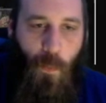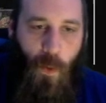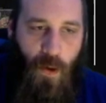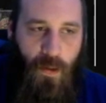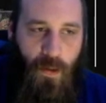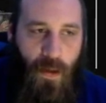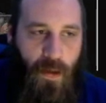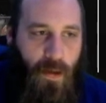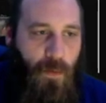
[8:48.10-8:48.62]

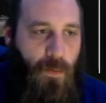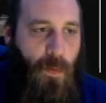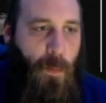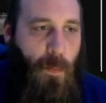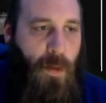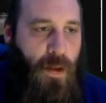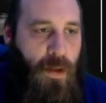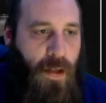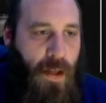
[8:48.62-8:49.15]
walked in here for a
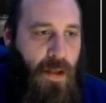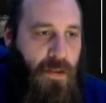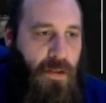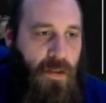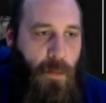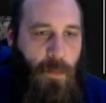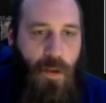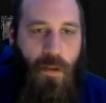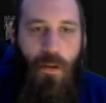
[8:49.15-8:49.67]
minute and needed
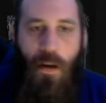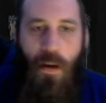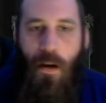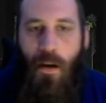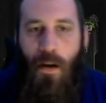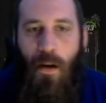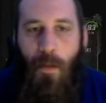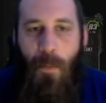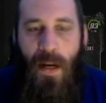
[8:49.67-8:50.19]
something.
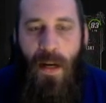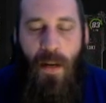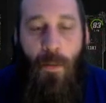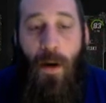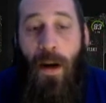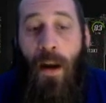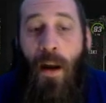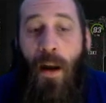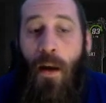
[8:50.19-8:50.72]

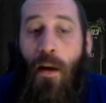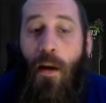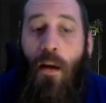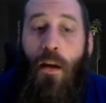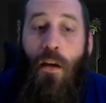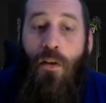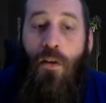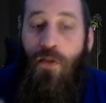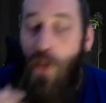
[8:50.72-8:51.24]
Anyway,
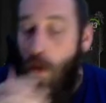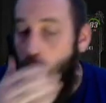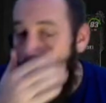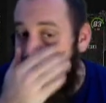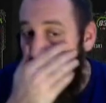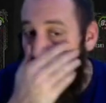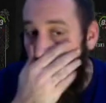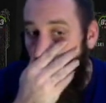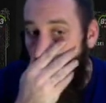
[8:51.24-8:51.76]

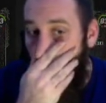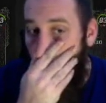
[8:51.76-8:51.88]
so